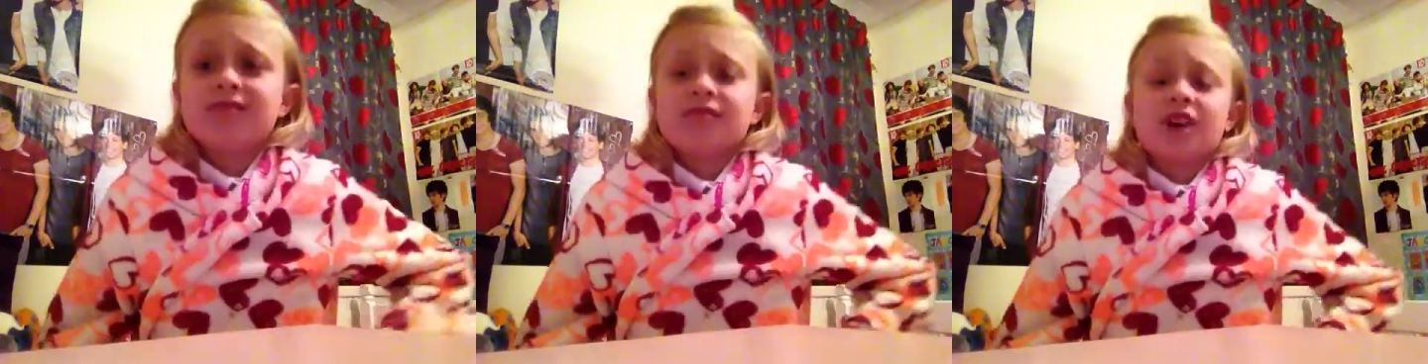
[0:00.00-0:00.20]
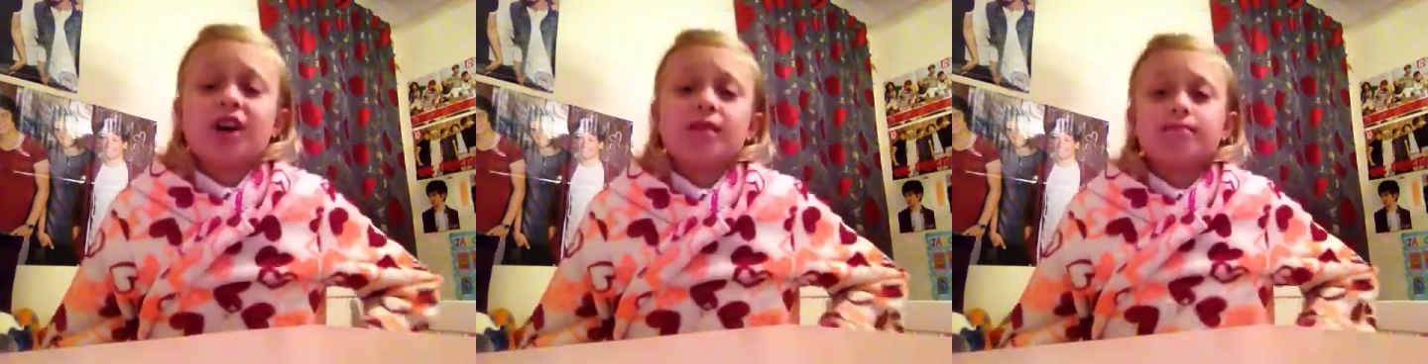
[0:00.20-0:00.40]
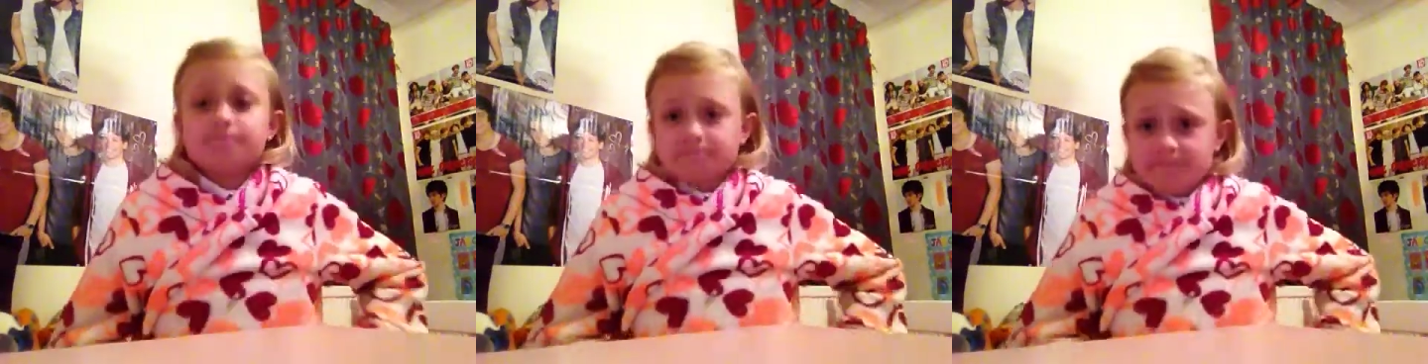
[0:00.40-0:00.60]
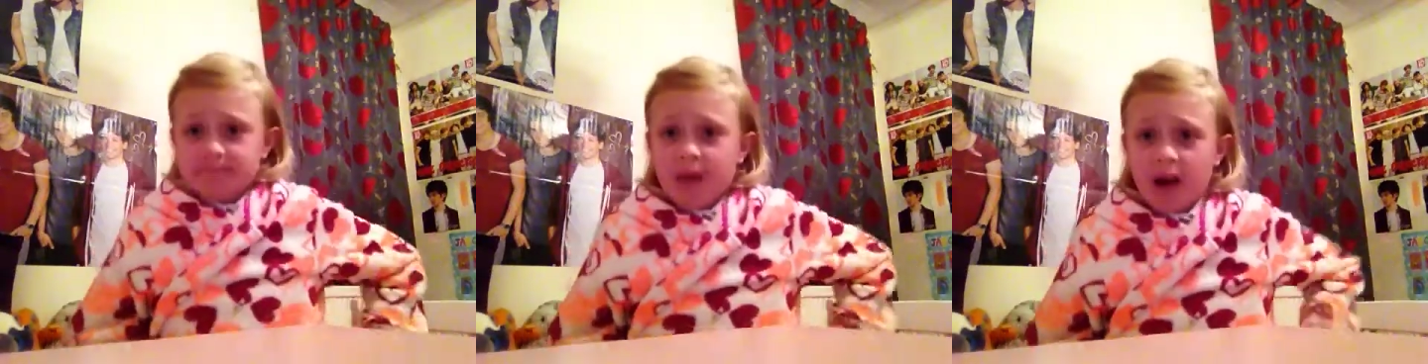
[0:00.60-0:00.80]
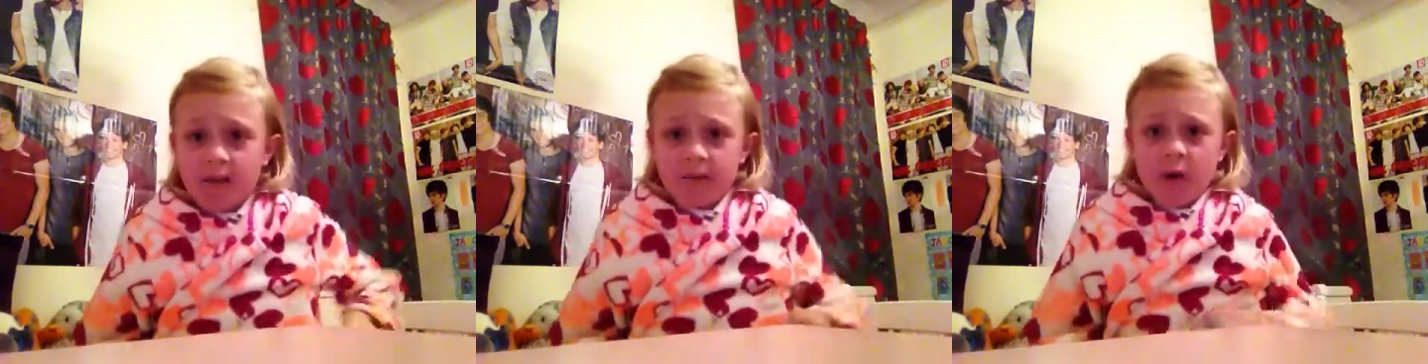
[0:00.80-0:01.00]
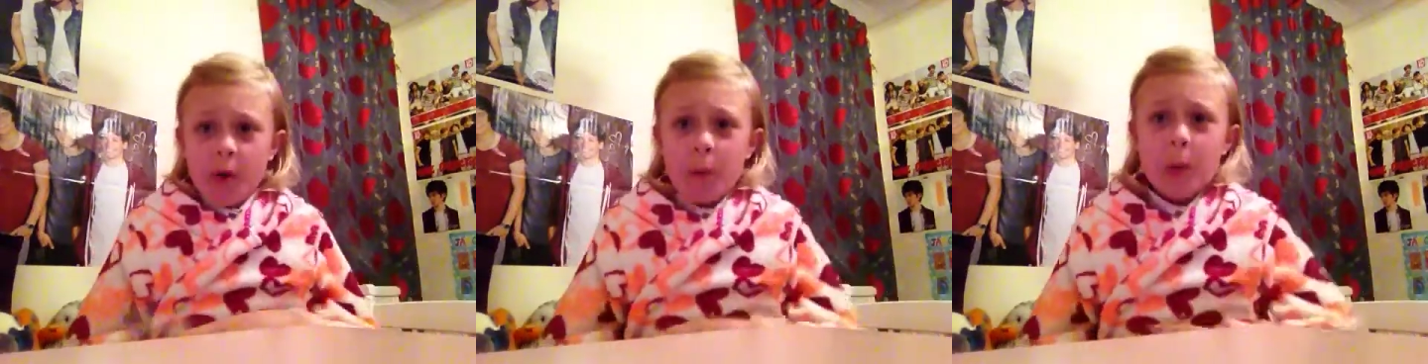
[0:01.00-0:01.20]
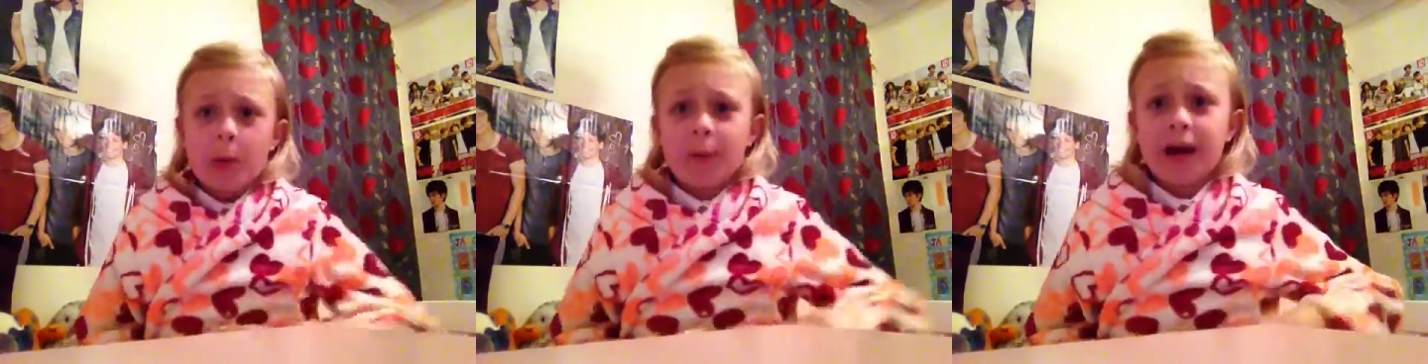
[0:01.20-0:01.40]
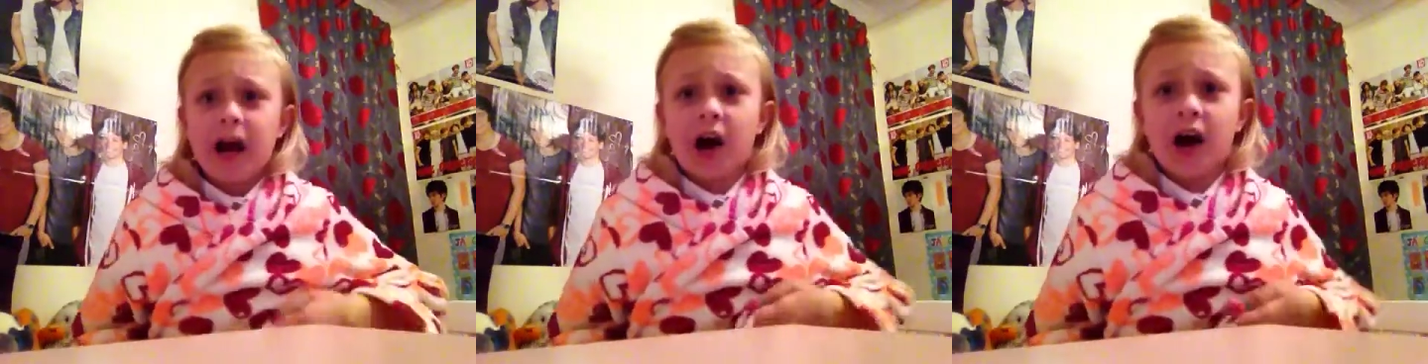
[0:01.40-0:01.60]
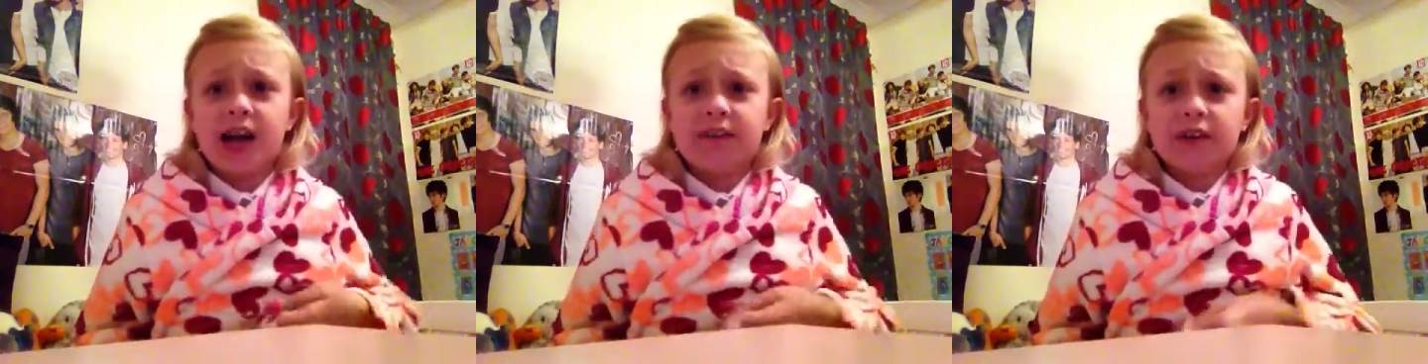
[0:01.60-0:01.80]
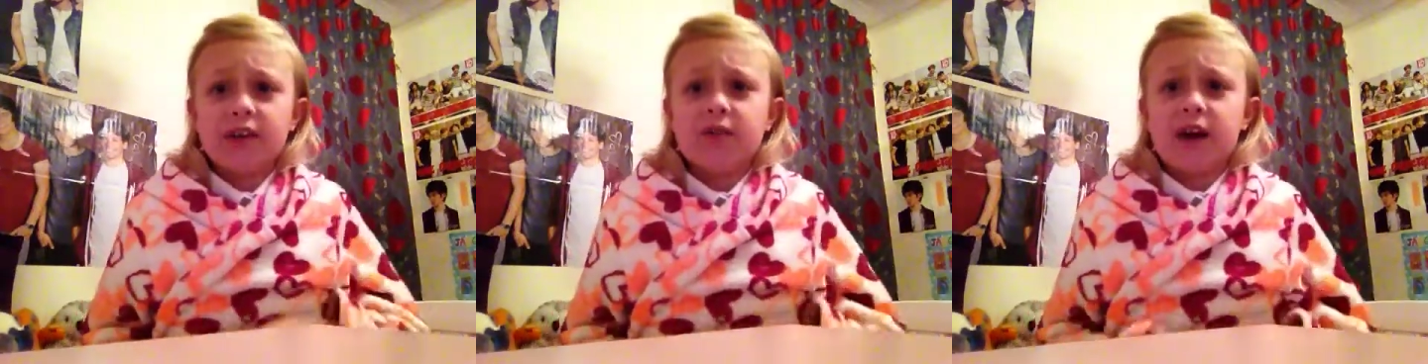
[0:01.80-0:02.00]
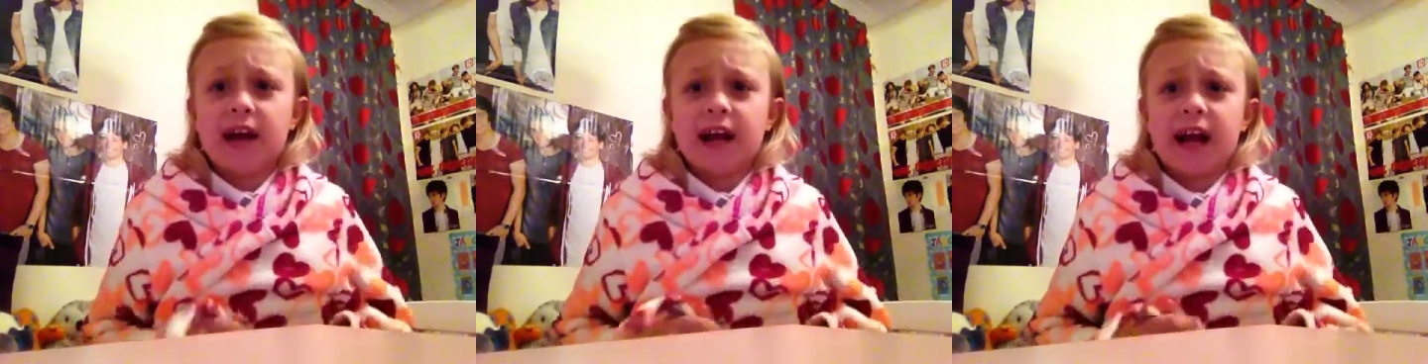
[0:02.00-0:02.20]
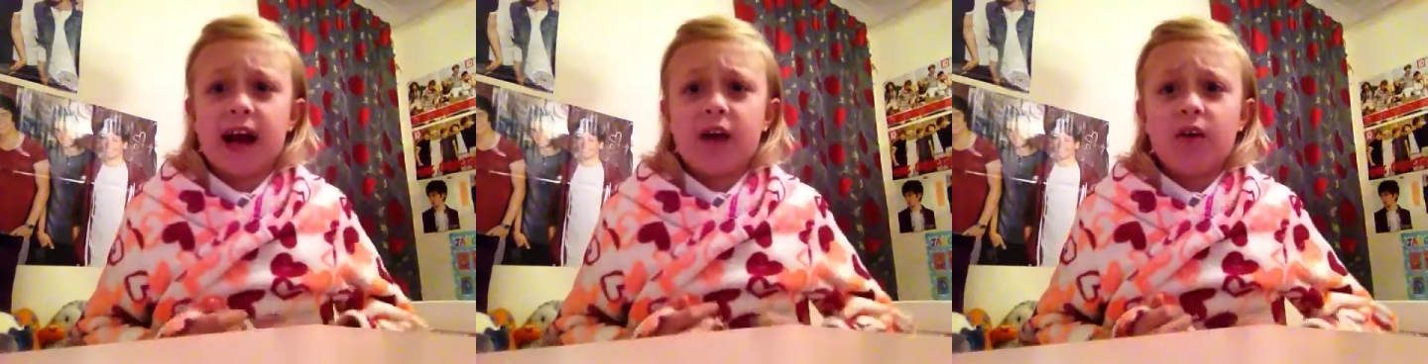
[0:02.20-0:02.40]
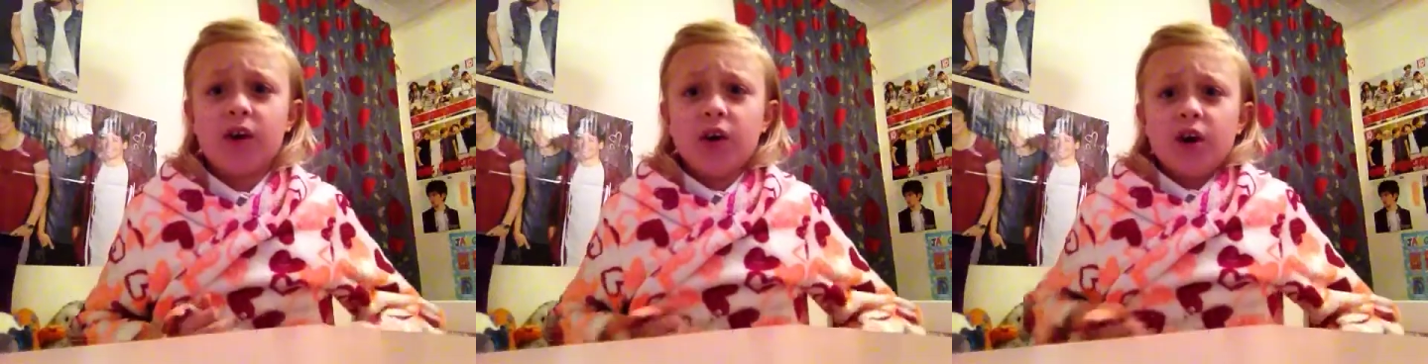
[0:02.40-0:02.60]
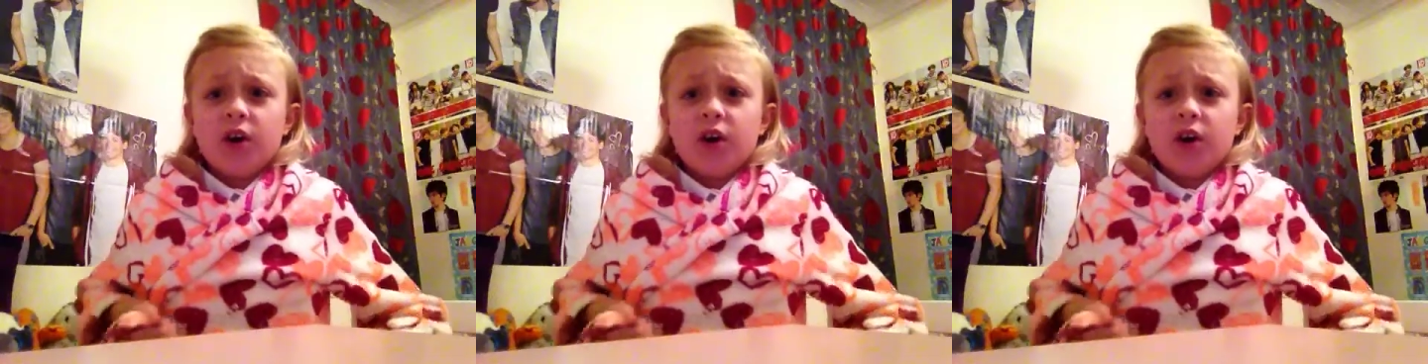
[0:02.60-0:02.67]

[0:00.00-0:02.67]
So I'm filming on my iPhone right now.